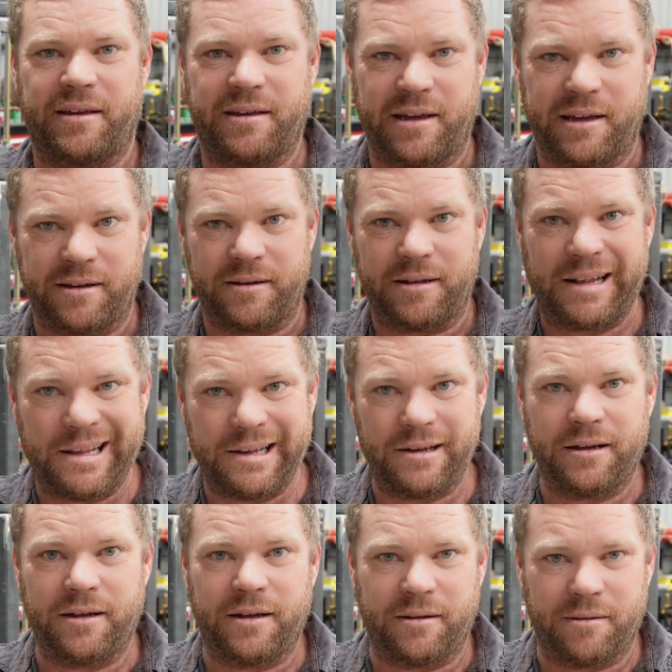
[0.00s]
and
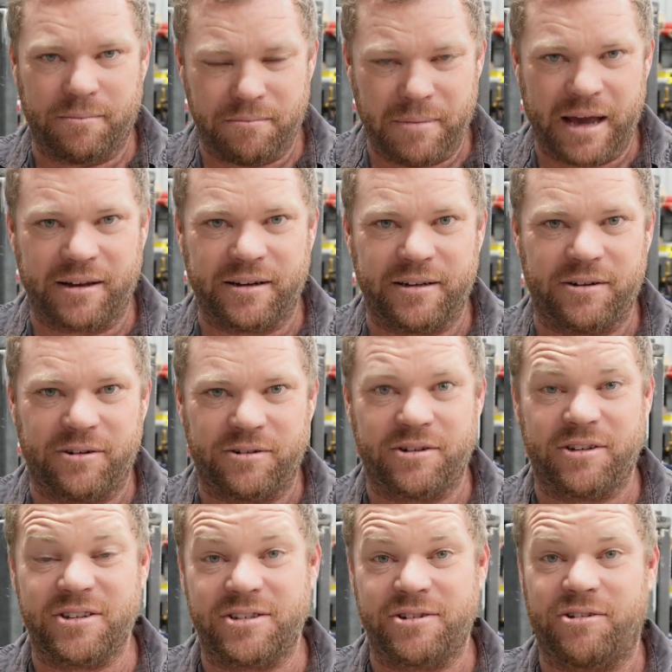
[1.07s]
magnet onto
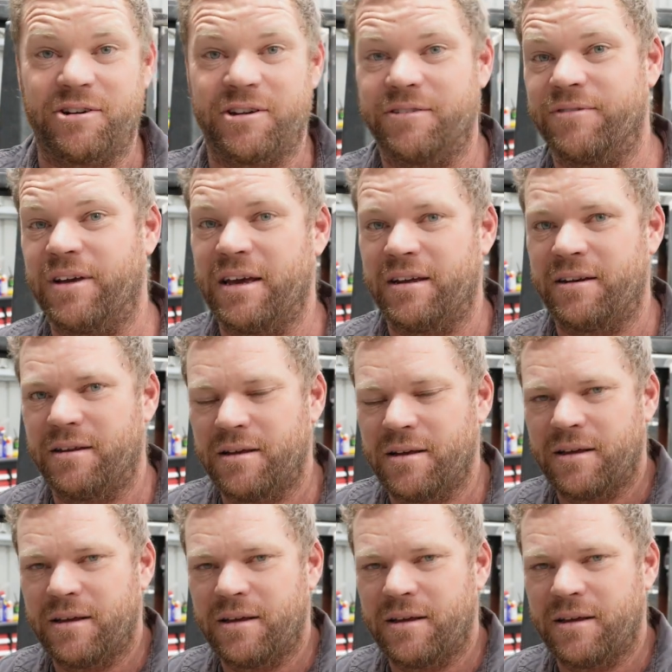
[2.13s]
the side of the van.